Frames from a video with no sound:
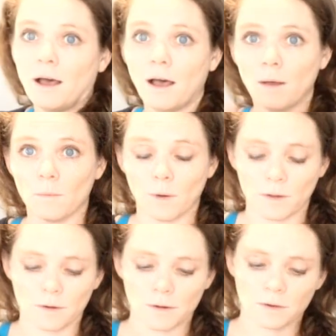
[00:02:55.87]
hot
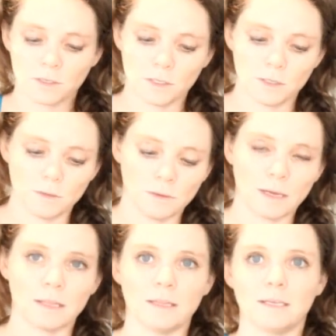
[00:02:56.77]
water
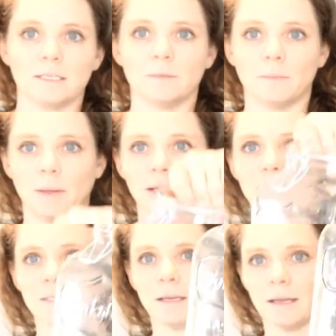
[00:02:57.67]
to this base.